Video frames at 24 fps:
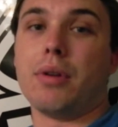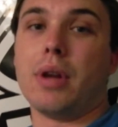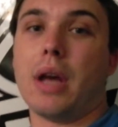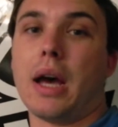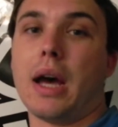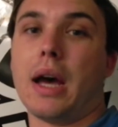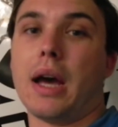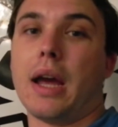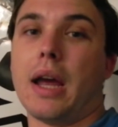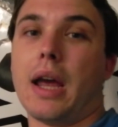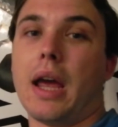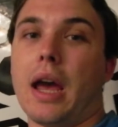
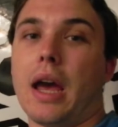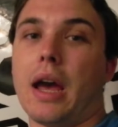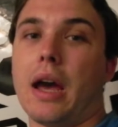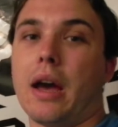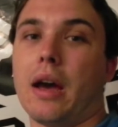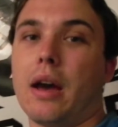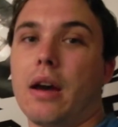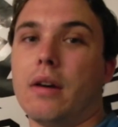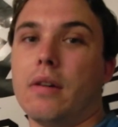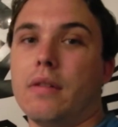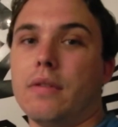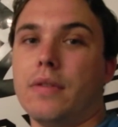I
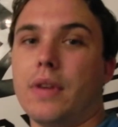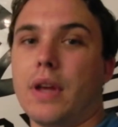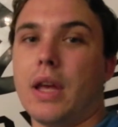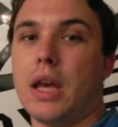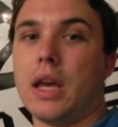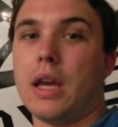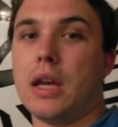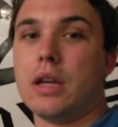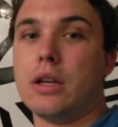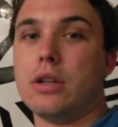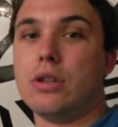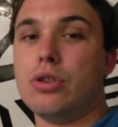have
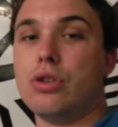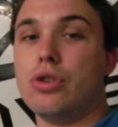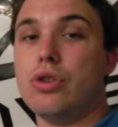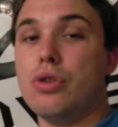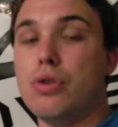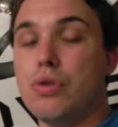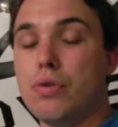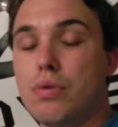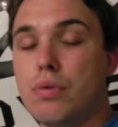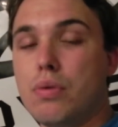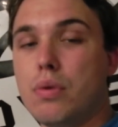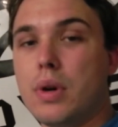a
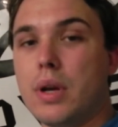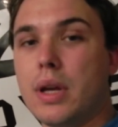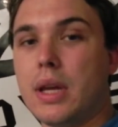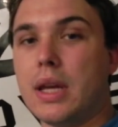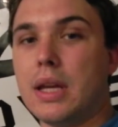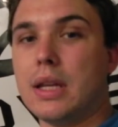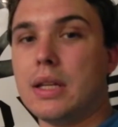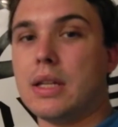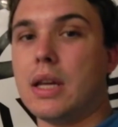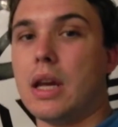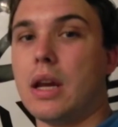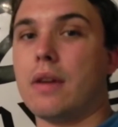new
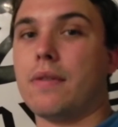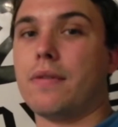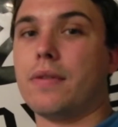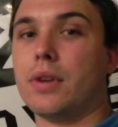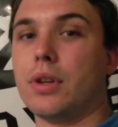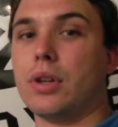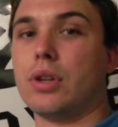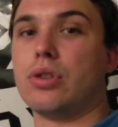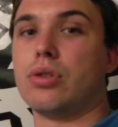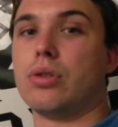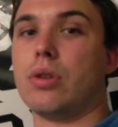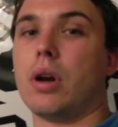intake for
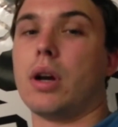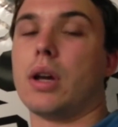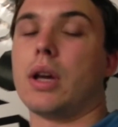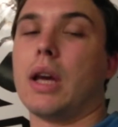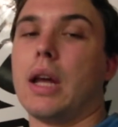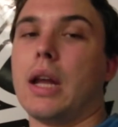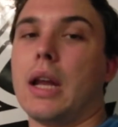the truck,